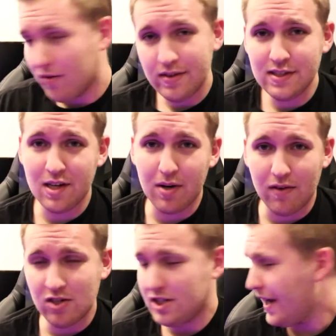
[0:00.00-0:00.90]
The only things I would
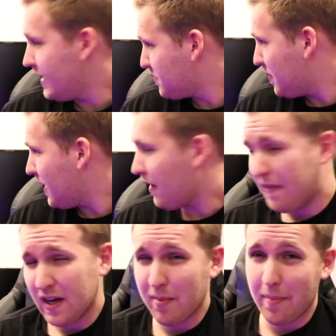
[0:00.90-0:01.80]
ever change would be, I
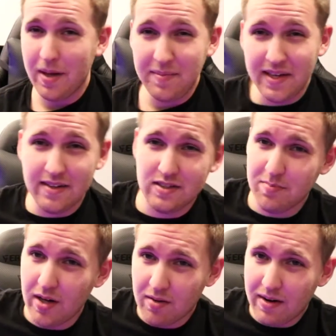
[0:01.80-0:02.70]
think about maybe getting
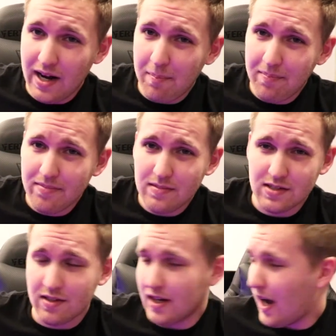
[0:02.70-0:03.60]
some better RAM,
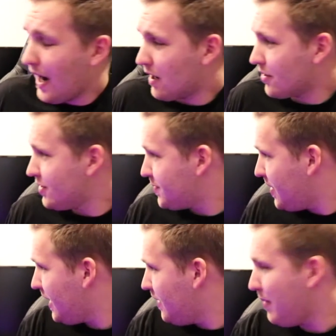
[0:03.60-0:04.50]
just like a higher
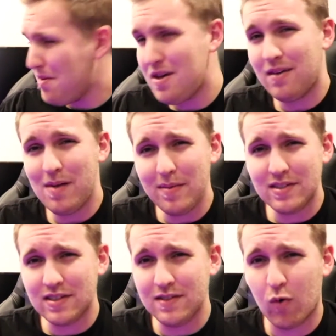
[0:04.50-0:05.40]
speed, maybe
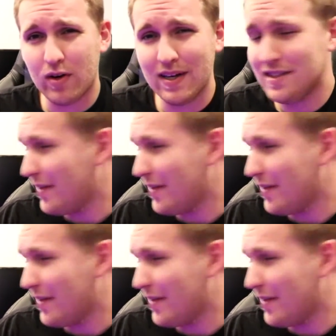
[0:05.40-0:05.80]
64 gigs.